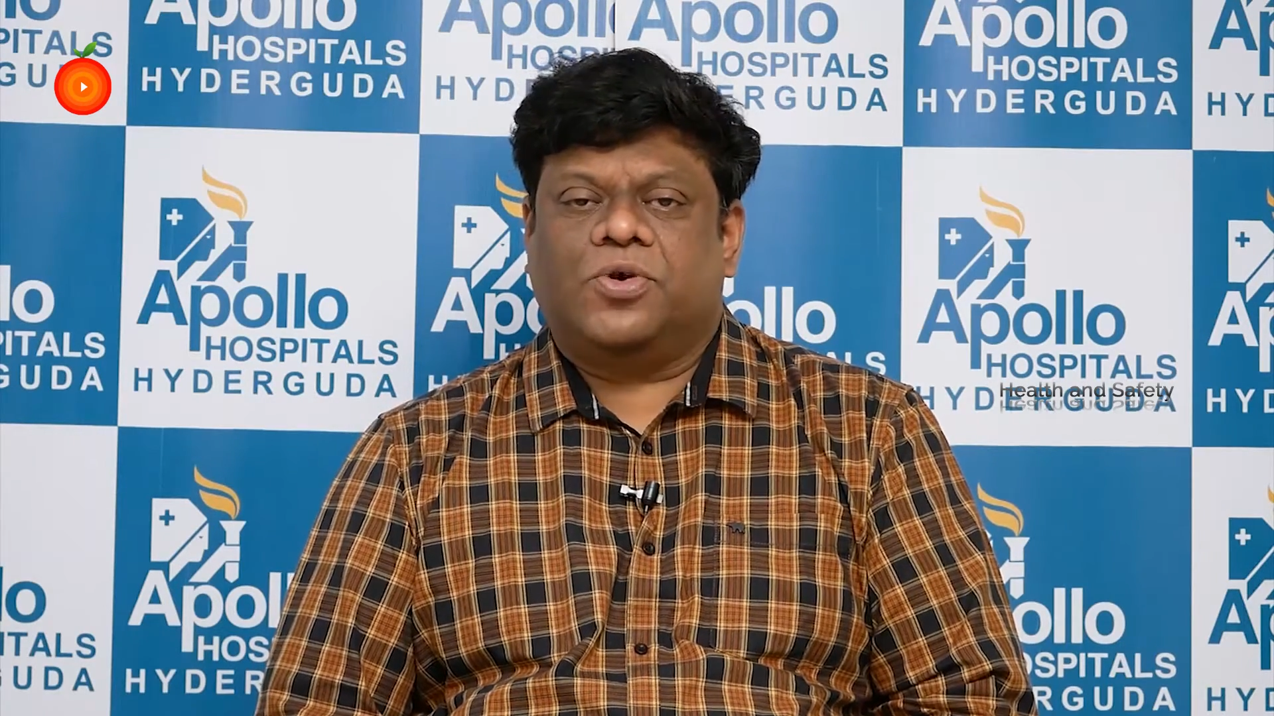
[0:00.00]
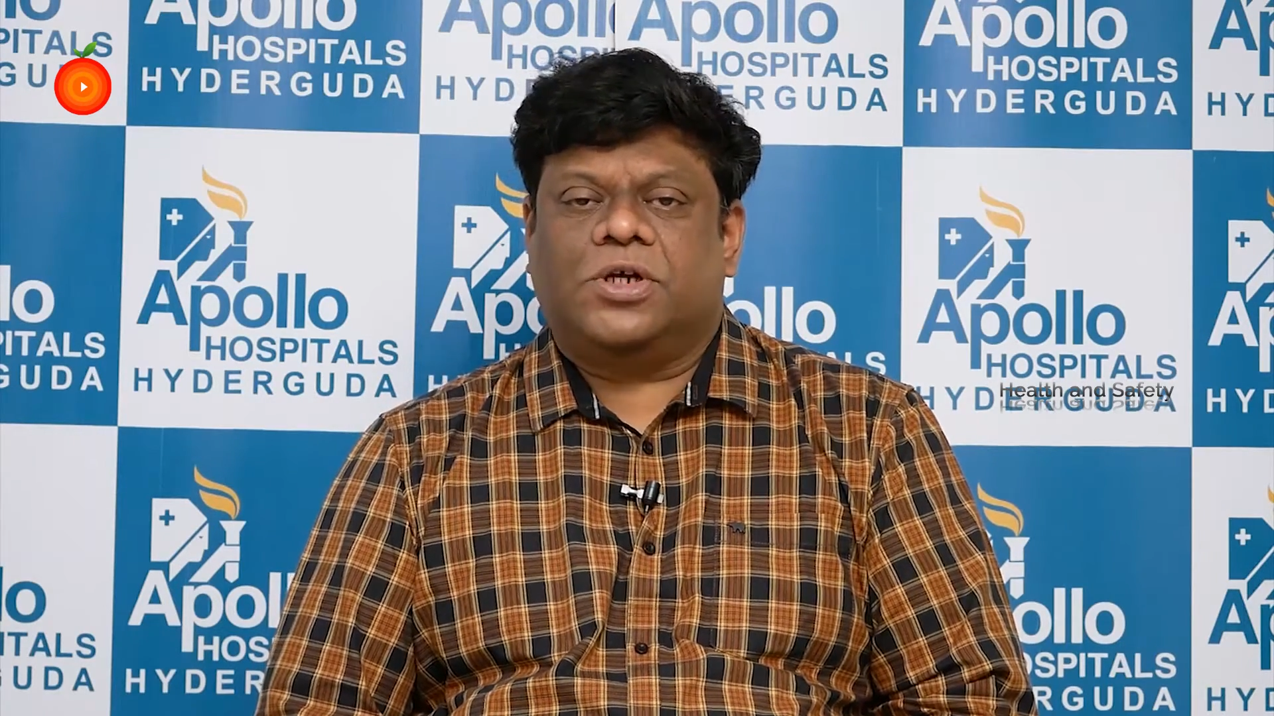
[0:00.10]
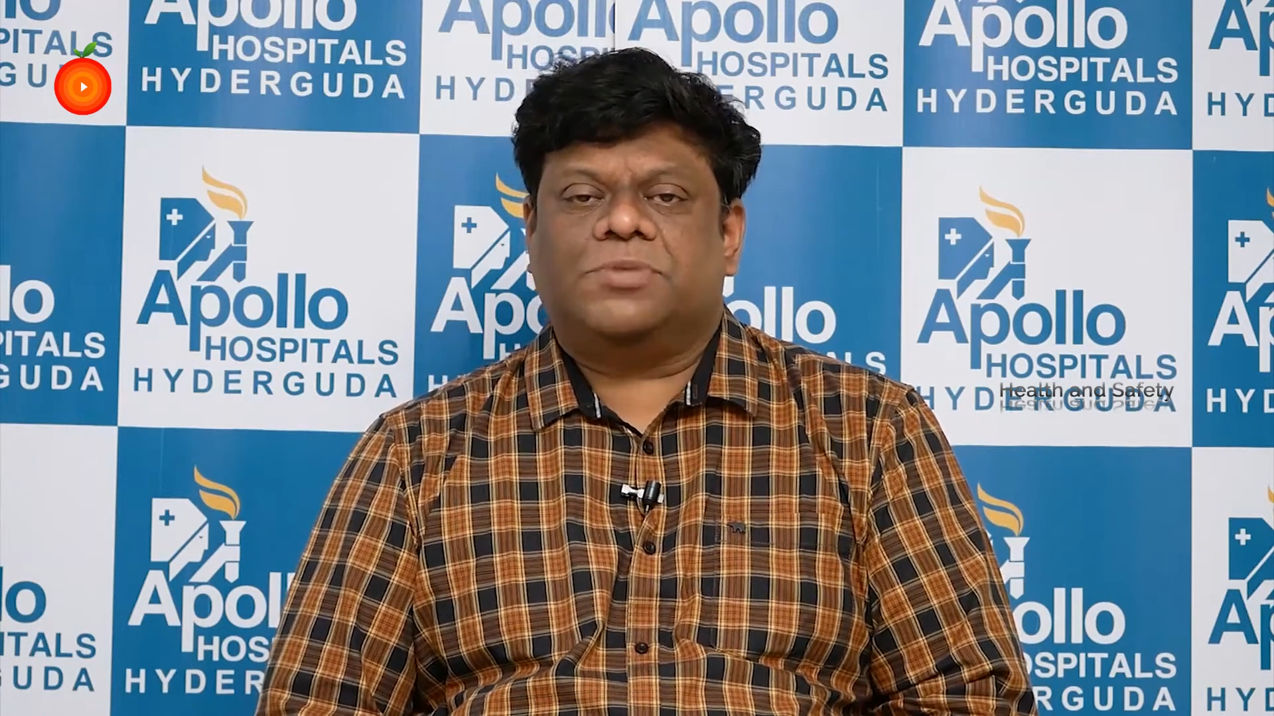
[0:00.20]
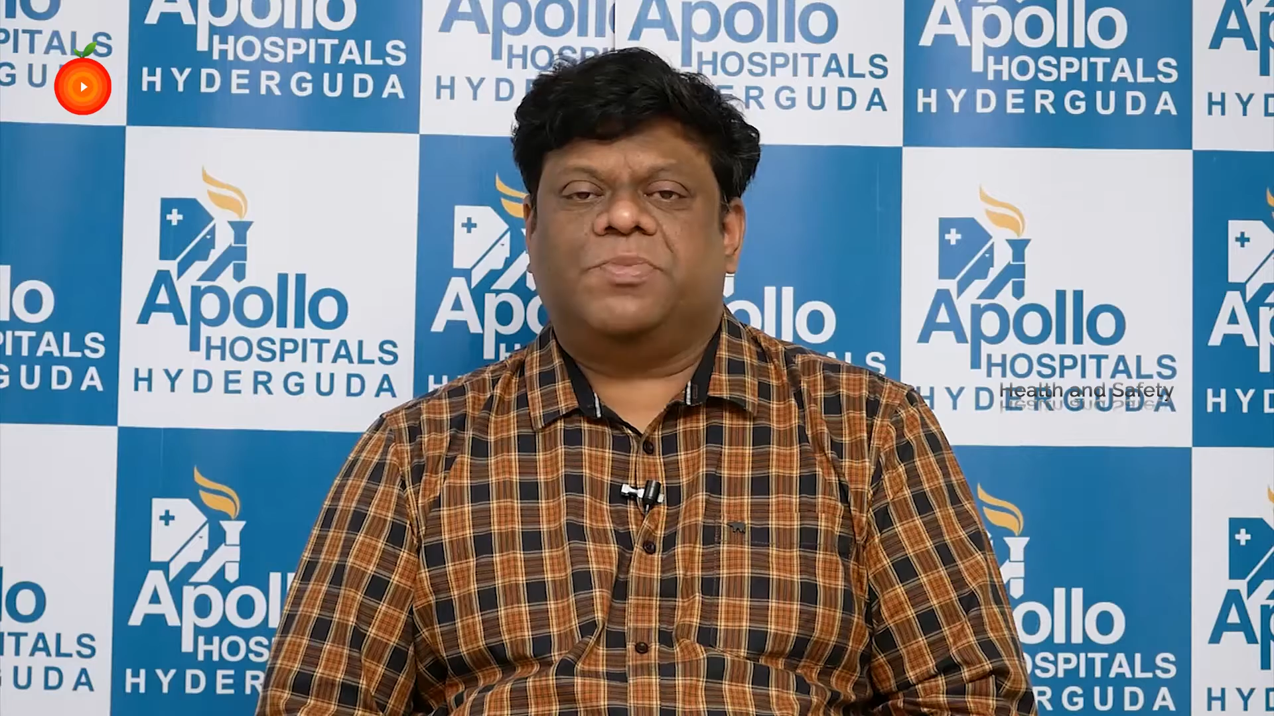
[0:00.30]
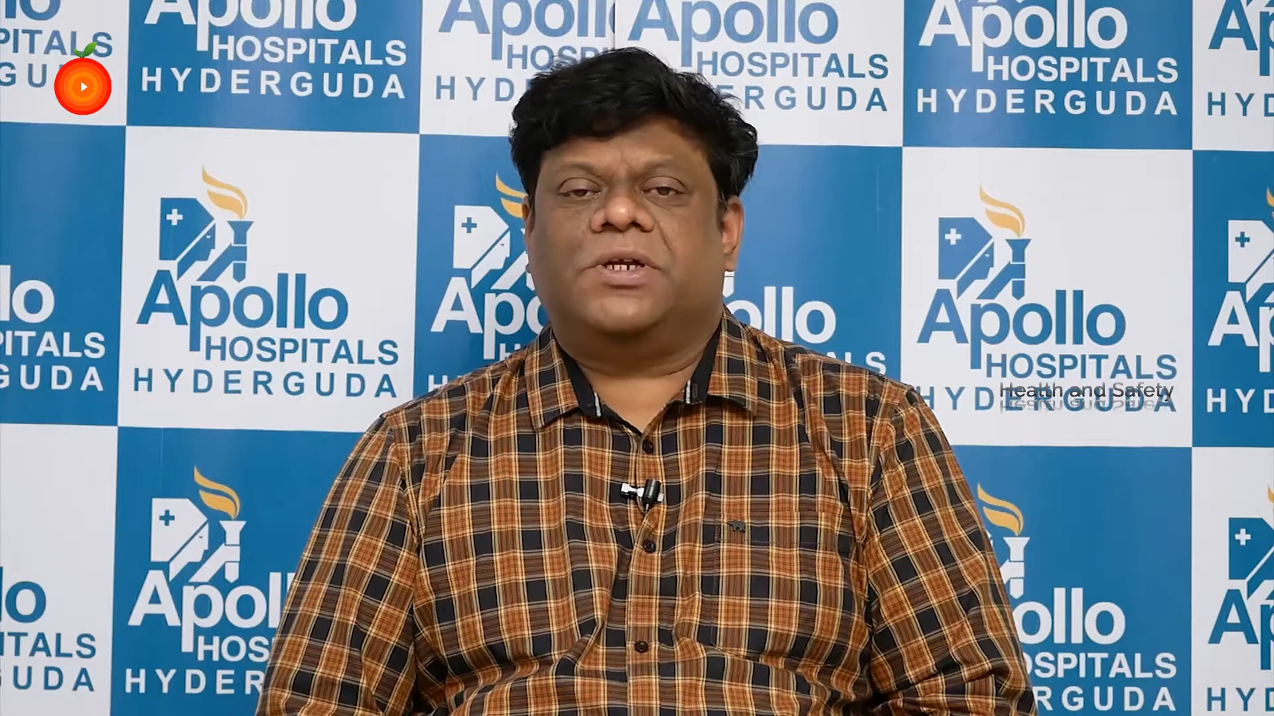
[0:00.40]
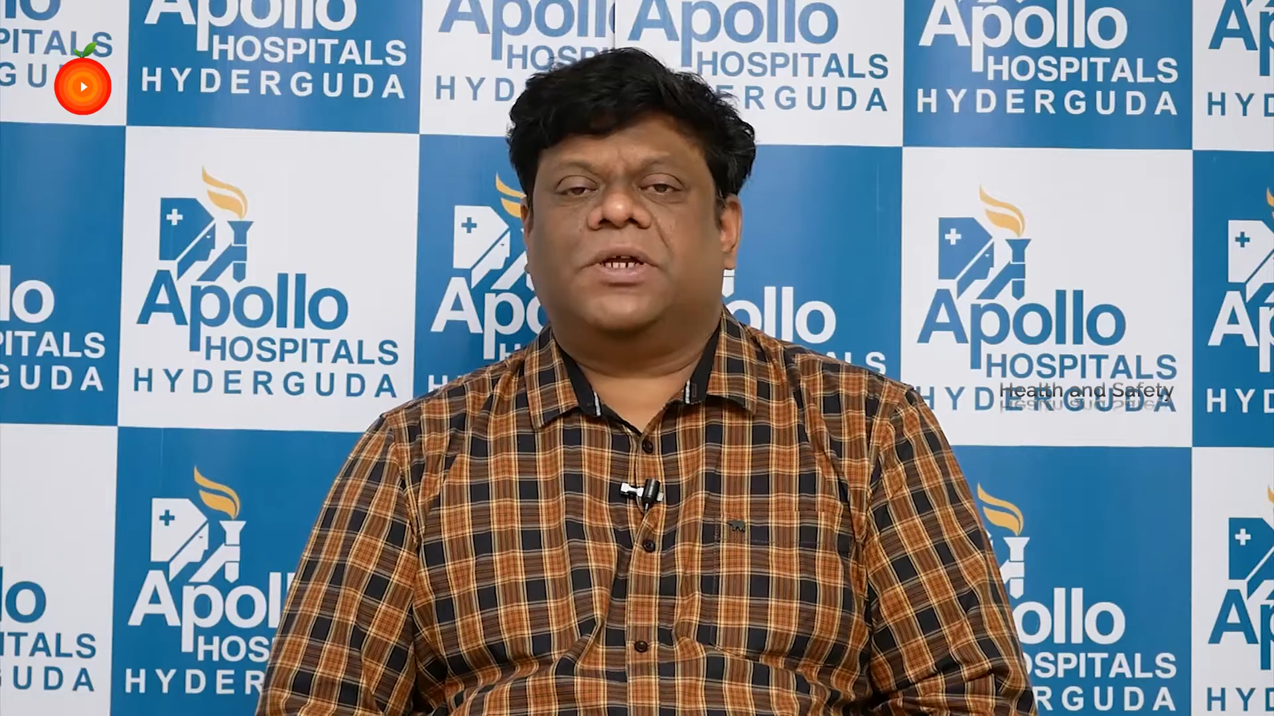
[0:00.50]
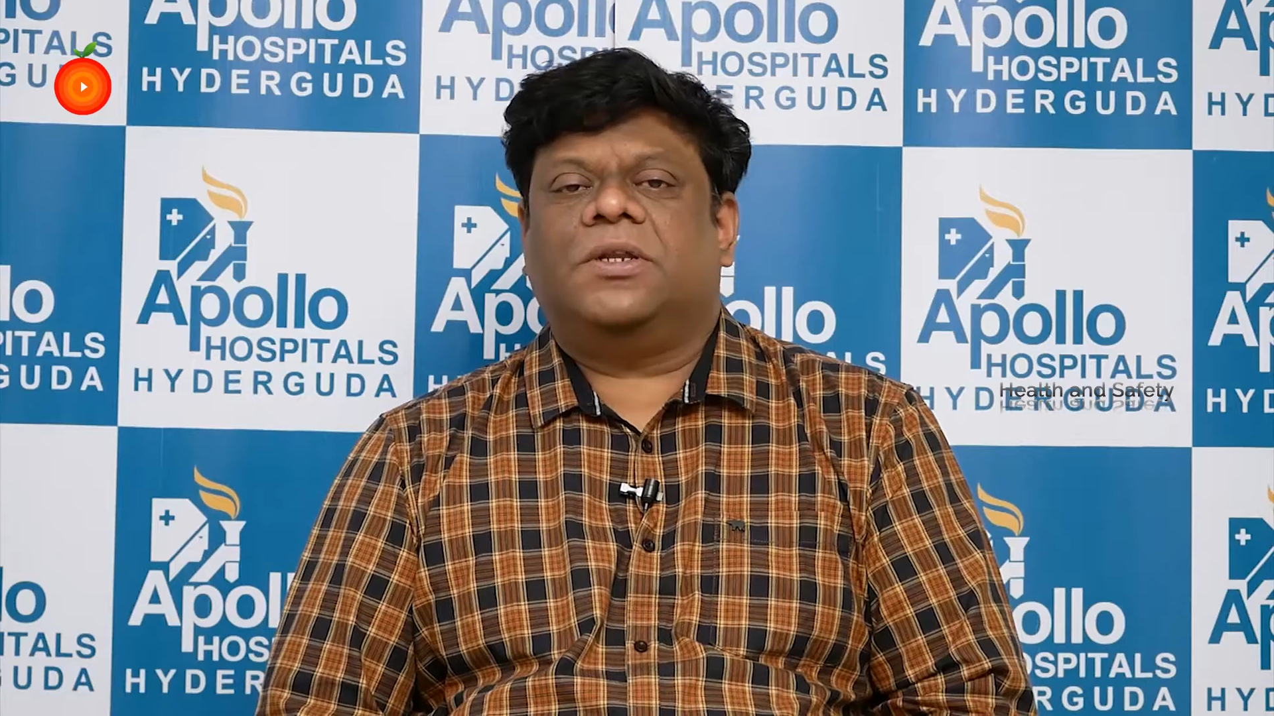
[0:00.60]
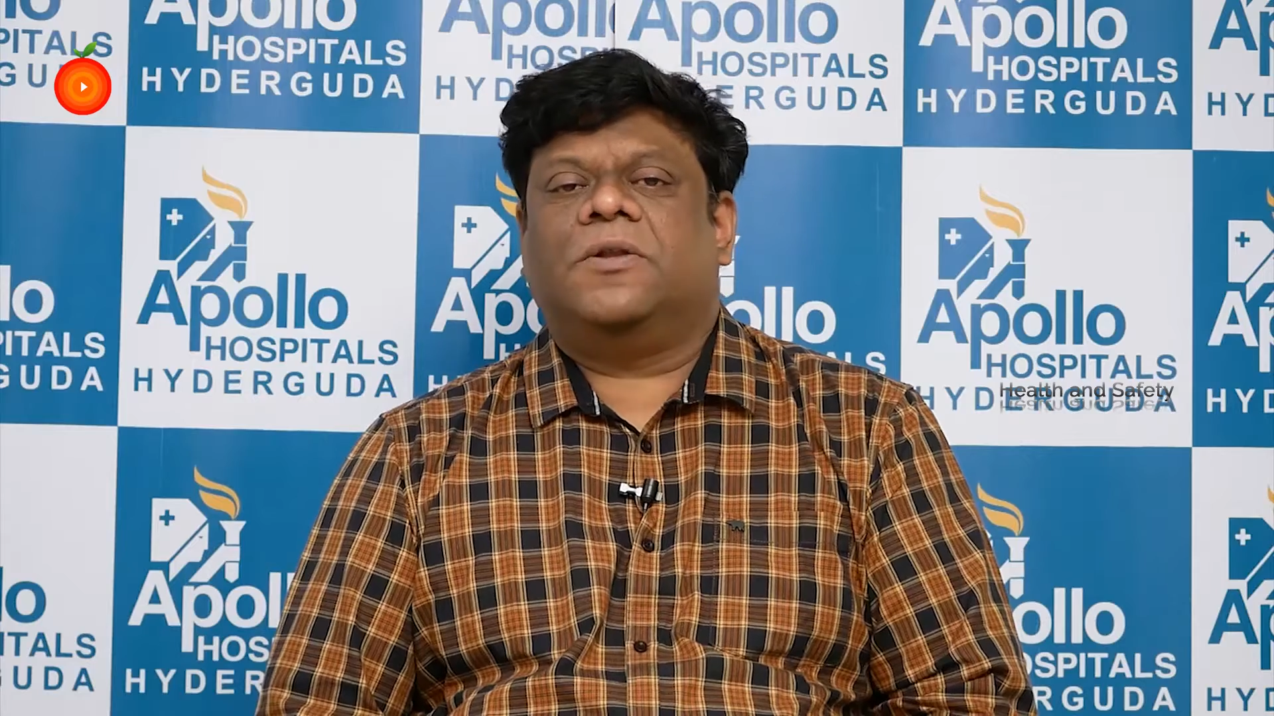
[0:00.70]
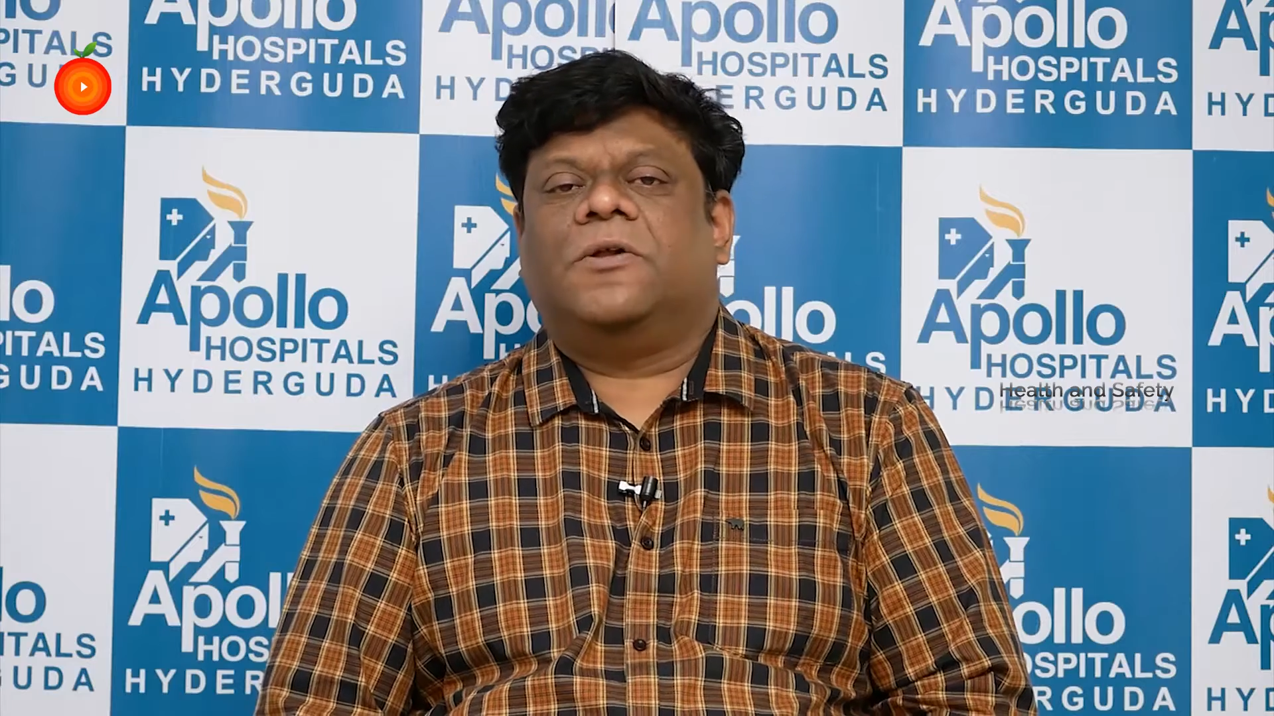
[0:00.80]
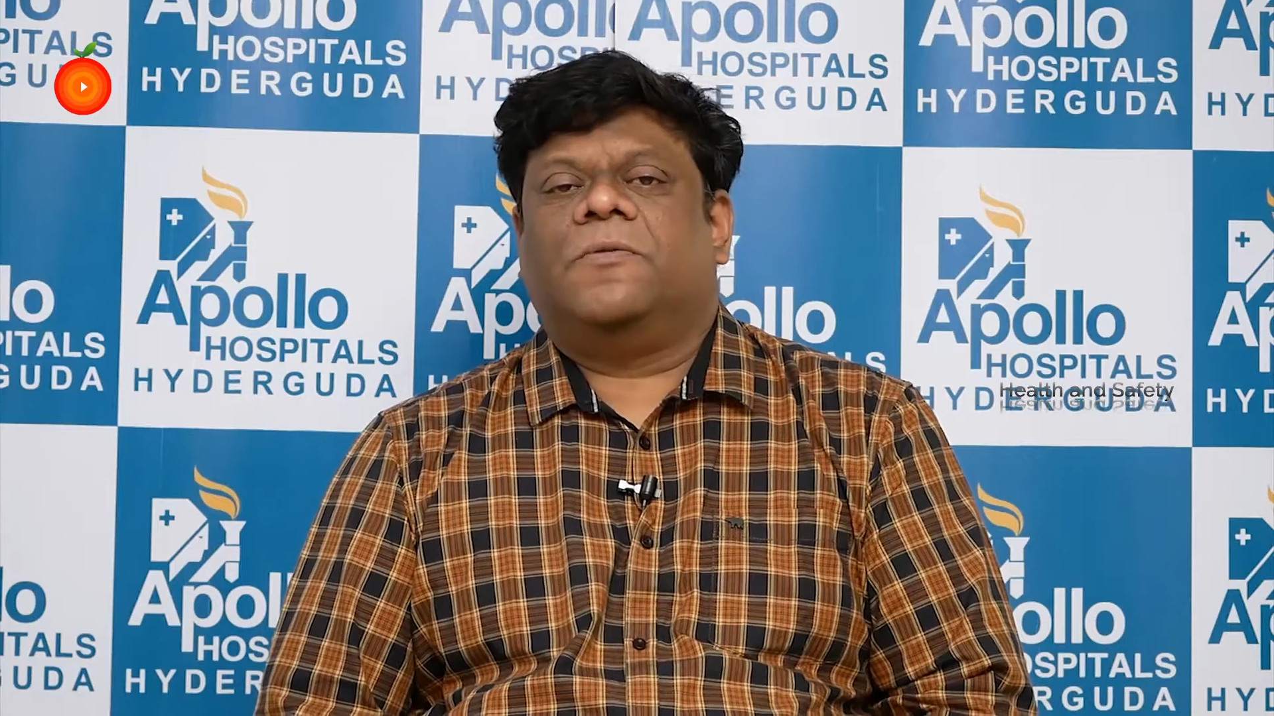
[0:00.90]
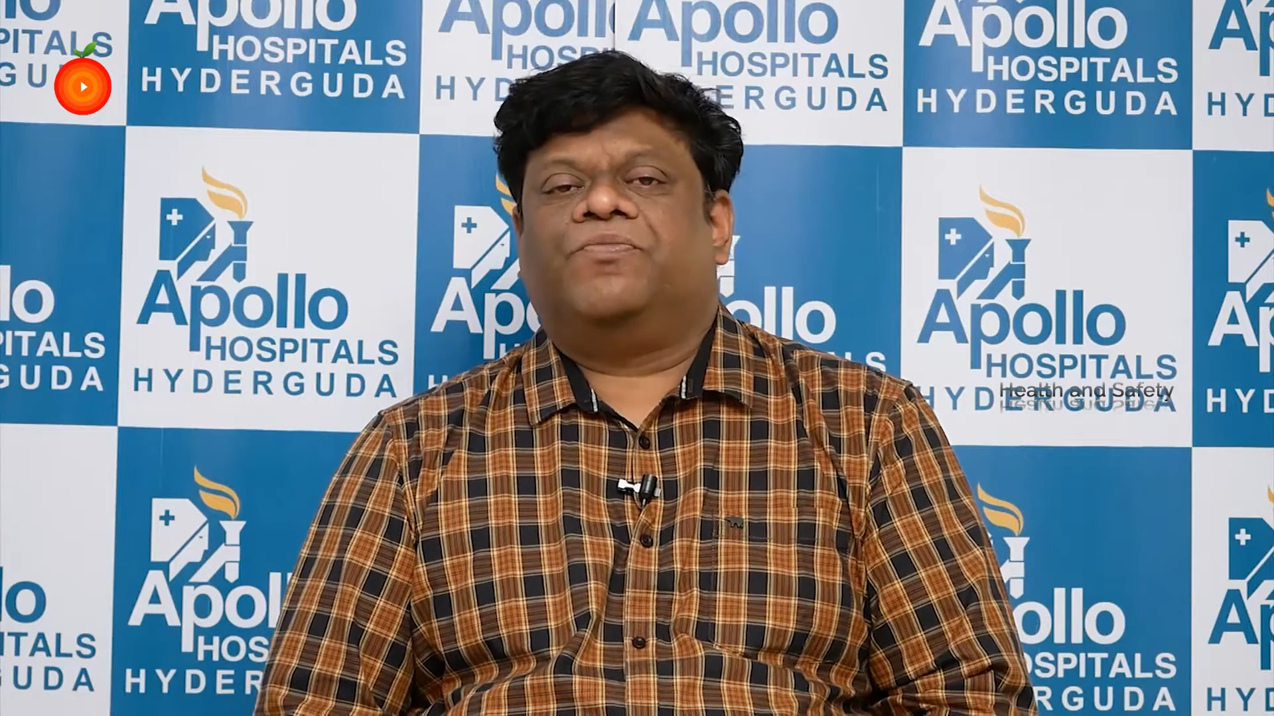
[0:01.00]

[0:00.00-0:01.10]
to hospital